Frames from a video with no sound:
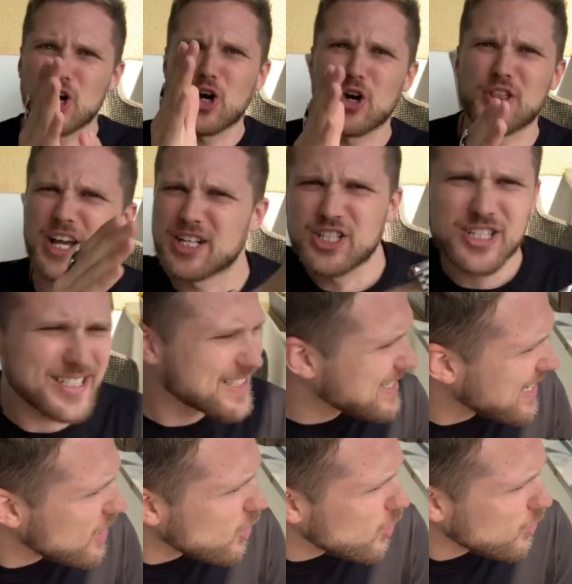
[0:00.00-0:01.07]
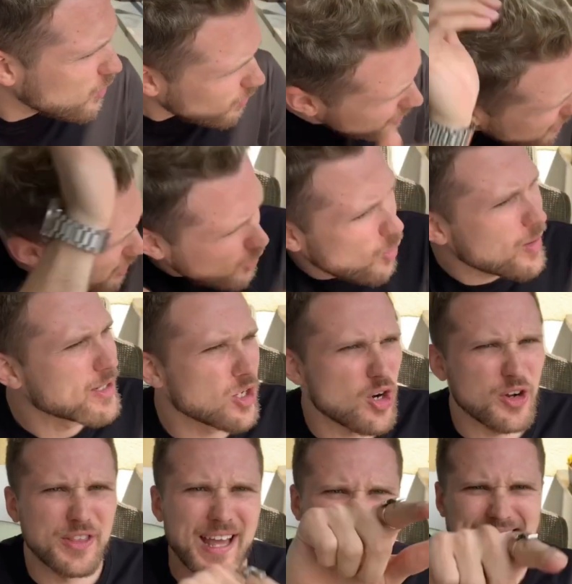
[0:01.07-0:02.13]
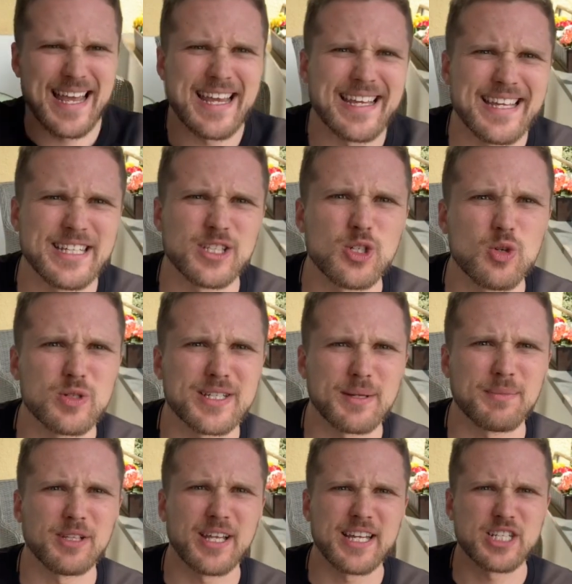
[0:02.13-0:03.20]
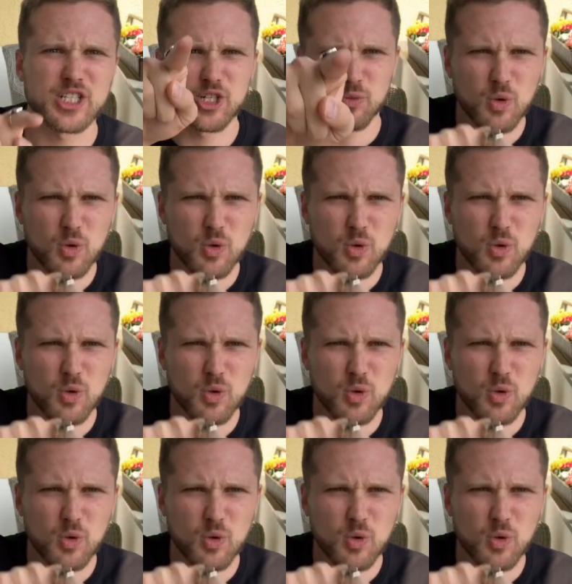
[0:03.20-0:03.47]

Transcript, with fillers: Earth, I shouldn't say Earth, we're not going to Earth, that's Enki's new simulation.